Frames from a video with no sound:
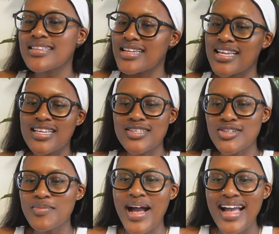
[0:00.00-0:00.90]
The lady
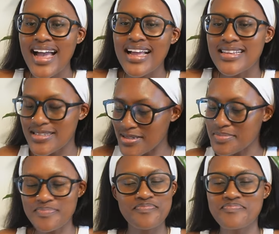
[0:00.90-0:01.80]
took my hand.
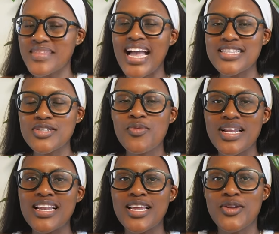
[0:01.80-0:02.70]
I didn't
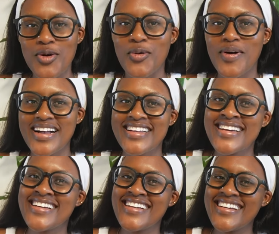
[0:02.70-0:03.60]
want to let go.
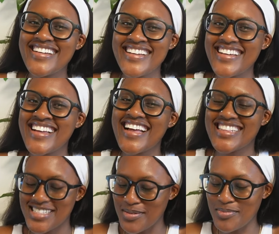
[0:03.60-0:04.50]

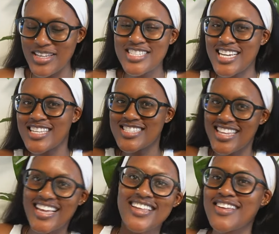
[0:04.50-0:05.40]
Something she had to,
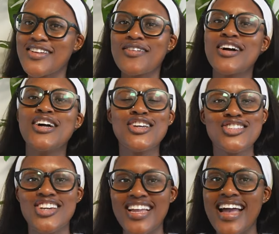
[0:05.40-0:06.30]
like, you know,
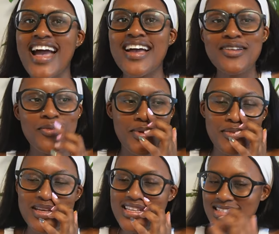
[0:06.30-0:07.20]
jerk her hand away,
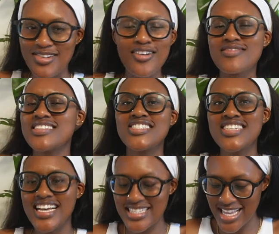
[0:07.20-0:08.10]
because obviously she
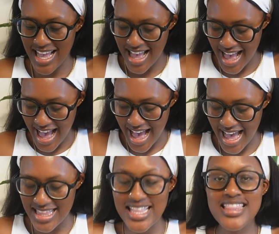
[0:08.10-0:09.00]
has
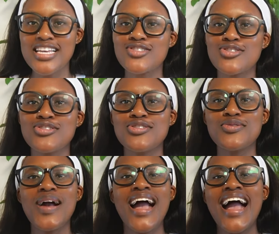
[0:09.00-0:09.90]
other things to
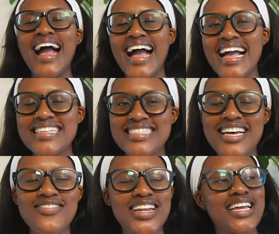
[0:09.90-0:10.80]
do and
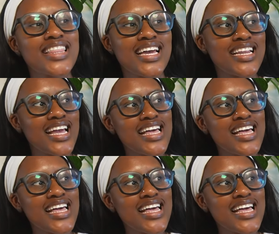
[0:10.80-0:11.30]
stuff like that.